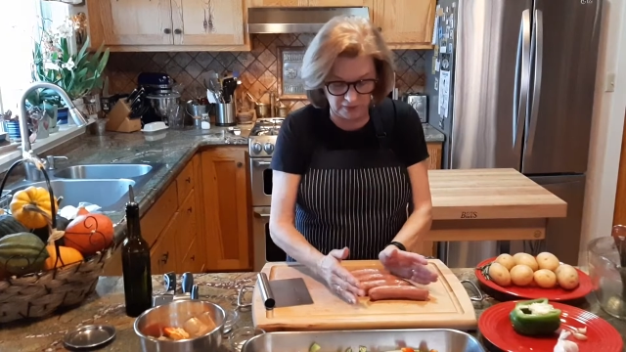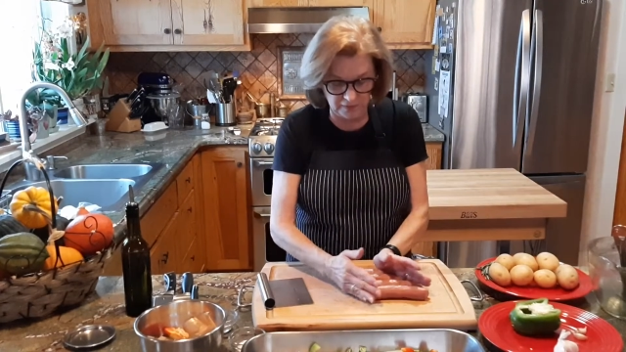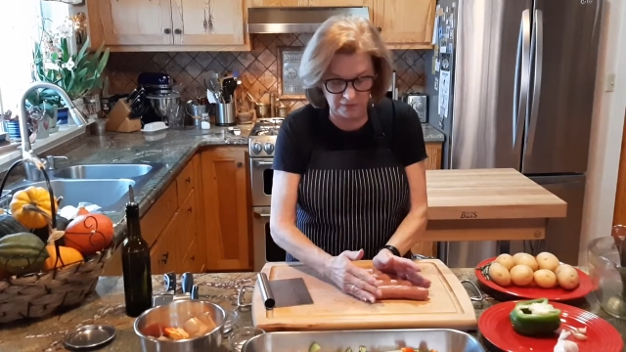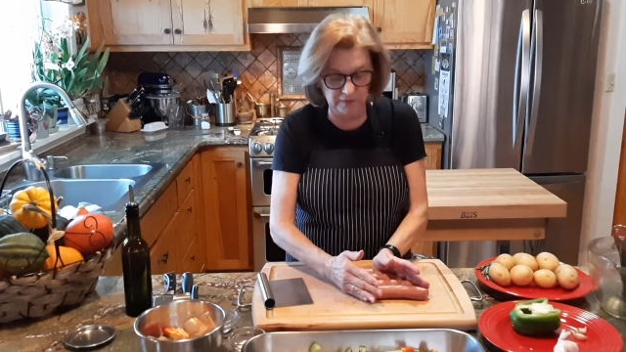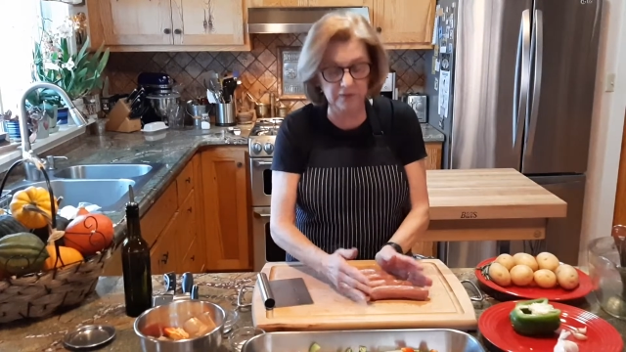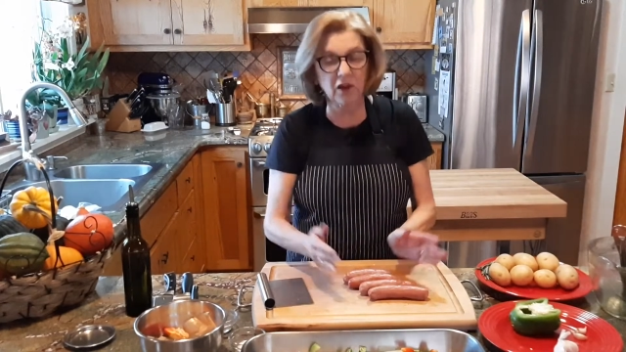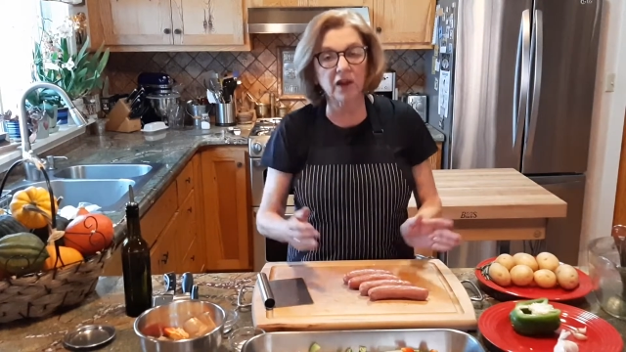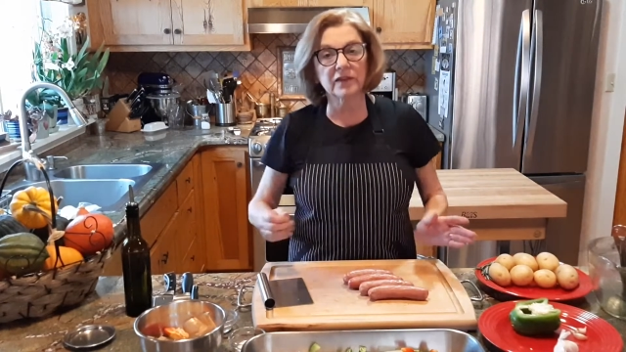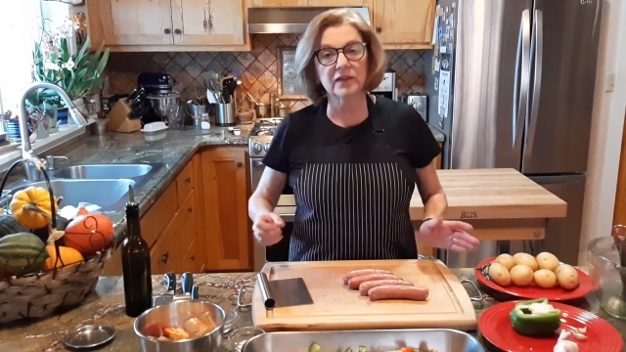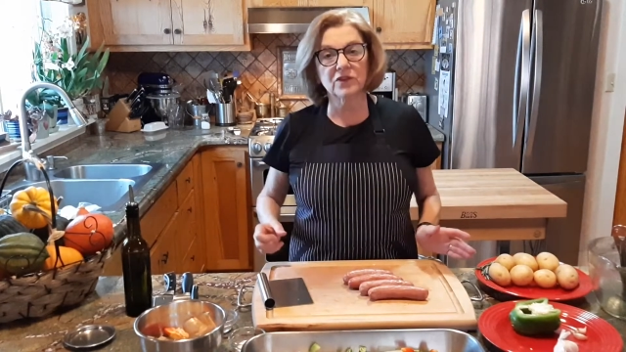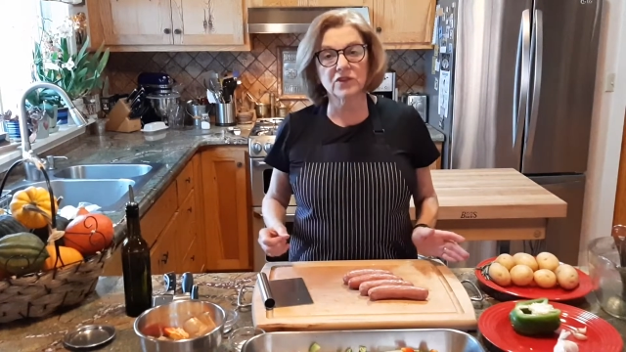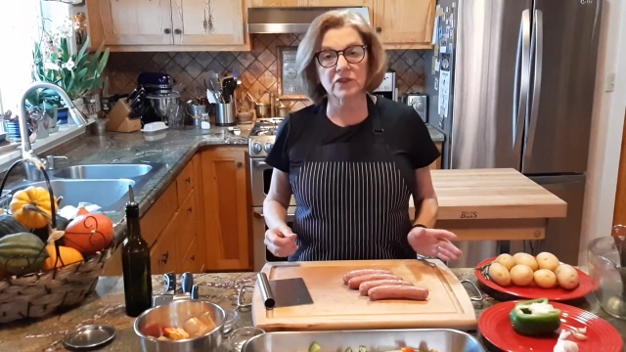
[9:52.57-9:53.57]
these
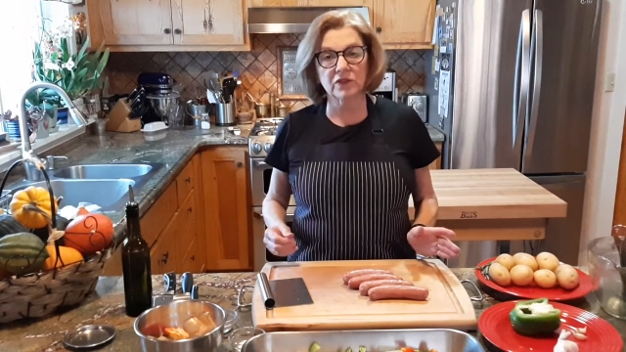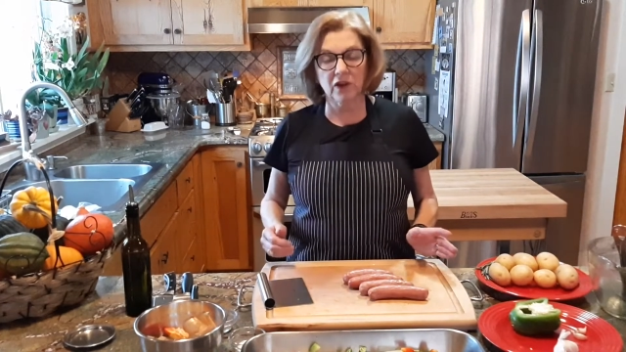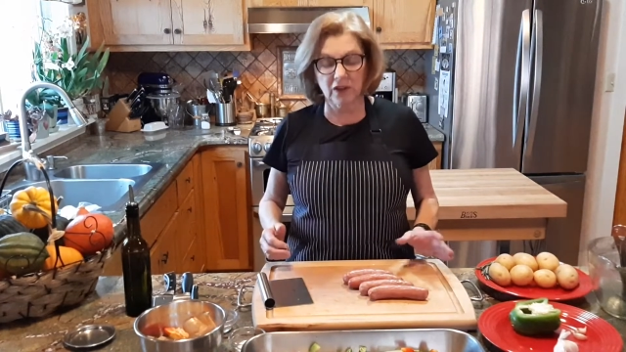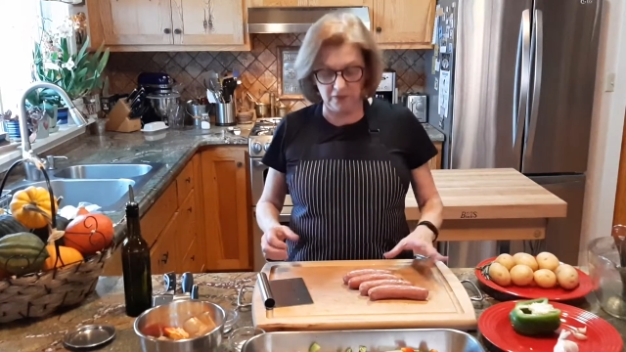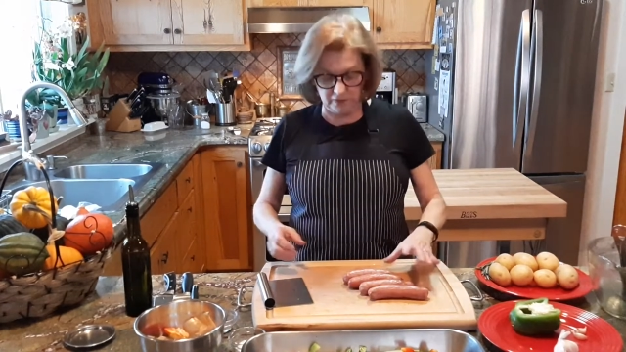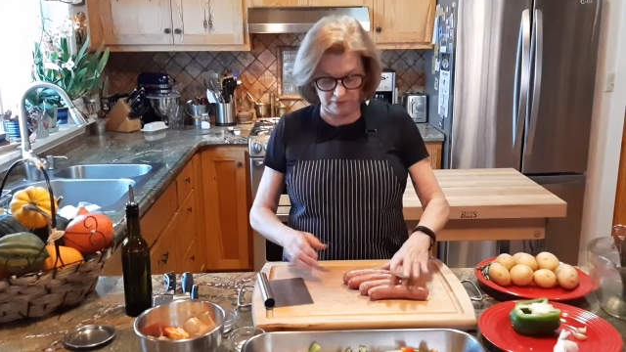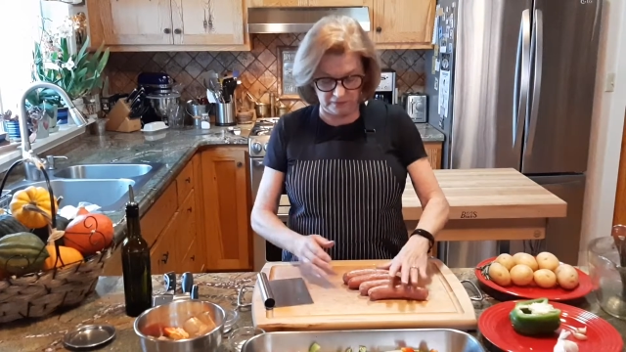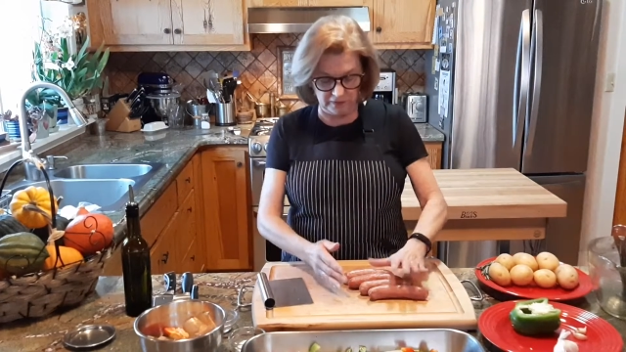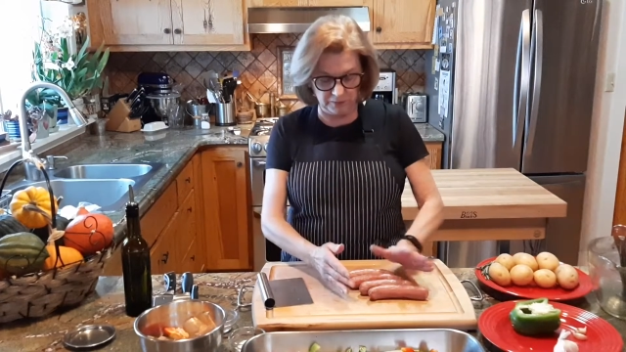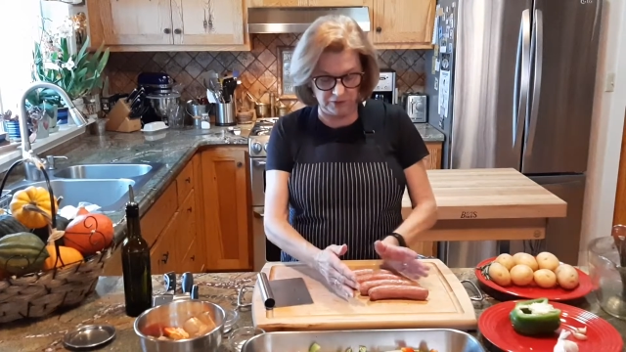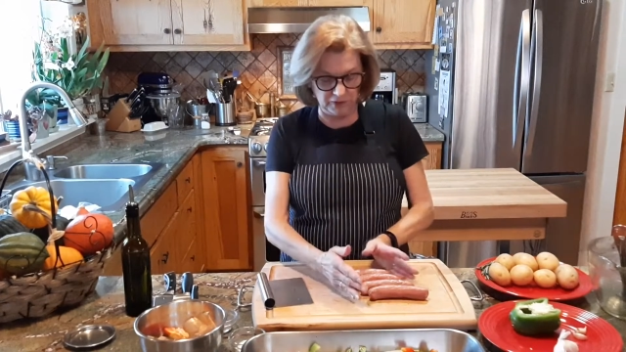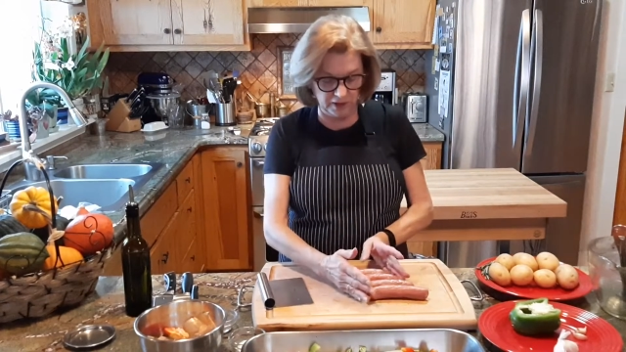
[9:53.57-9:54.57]
sausages all at the
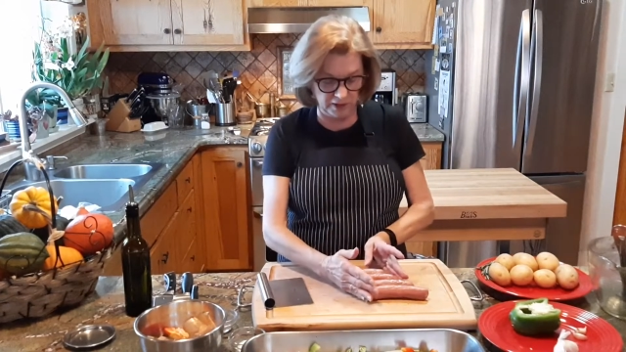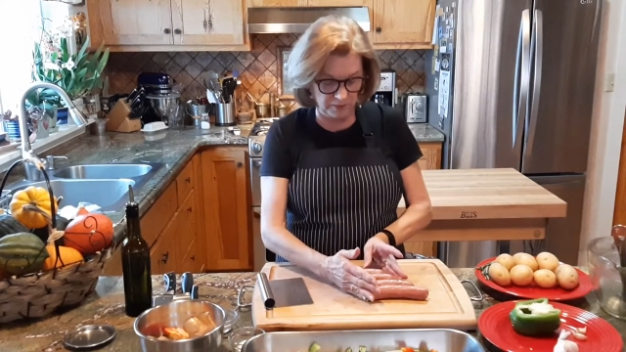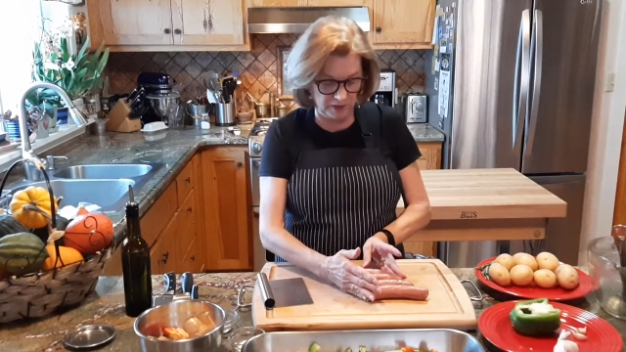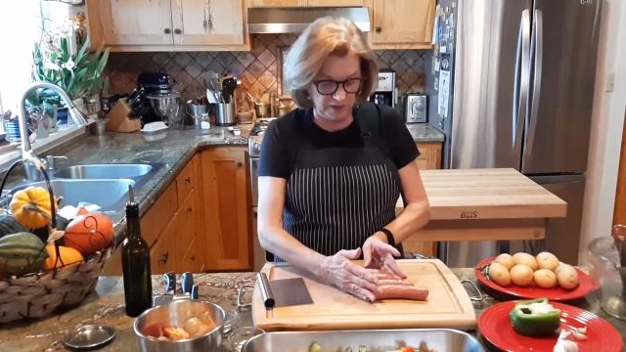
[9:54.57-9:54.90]
same time.